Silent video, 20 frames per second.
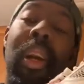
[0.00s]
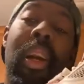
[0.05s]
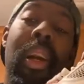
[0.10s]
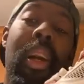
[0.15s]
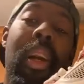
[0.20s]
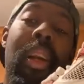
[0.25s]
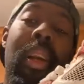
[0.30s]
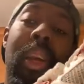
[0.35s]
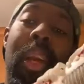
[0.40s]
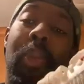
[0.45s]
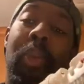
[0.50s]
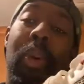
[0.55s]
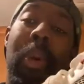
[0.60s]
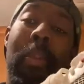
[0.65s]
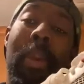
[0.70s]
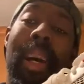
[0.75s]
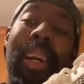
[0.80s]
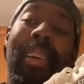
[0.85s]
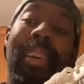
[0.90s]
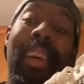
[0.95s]
they were in
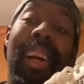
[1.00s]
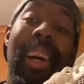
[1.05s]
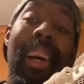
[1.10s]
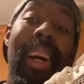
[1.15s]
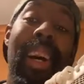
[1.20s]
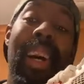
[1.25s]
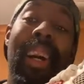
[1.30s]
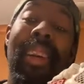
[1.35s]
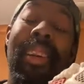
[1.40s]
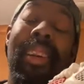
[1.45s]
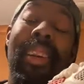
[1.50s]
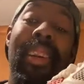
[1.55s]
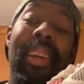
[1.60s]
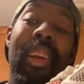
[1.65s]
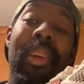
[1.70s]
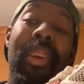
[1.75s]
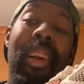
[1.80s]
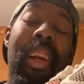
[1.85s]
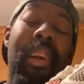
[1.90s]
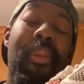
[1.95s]
my size. They
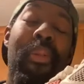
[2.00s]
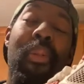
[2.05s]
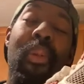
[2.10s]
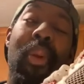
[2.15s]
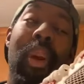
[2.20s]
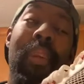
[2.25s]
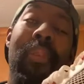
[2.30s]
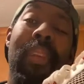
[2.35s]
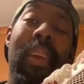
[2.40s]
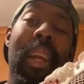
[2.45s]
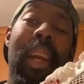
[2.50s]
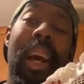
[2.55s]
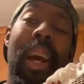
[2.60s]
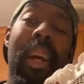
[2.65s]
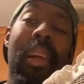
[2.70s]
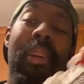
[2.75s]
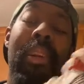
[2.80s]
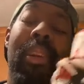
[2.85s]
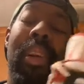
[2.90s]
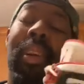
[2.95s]
were like $40,
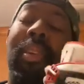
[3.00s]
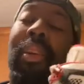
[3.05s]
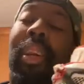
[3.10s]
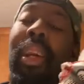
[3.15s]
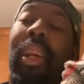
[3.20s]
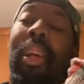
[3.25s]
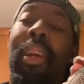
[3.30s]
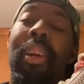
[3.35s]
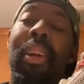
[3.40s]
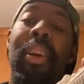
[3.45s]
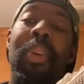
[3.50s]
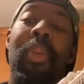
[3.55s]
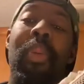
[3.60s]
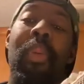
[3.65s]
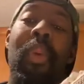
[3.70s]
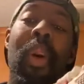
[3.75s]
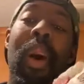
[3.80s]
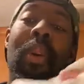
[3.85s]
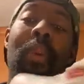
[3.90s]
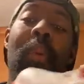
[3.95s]
$50, so I was like, you know,
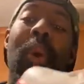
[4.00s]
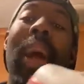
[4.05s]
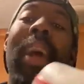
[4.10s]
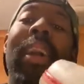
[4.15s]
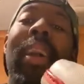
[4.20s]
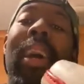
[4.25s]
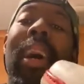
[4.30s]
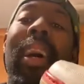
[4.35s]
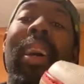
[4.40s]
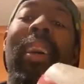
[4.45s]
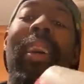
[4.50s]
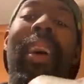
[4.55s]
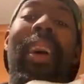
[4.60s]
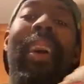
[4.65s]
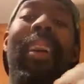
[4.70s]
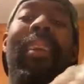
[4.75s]
why not? Like,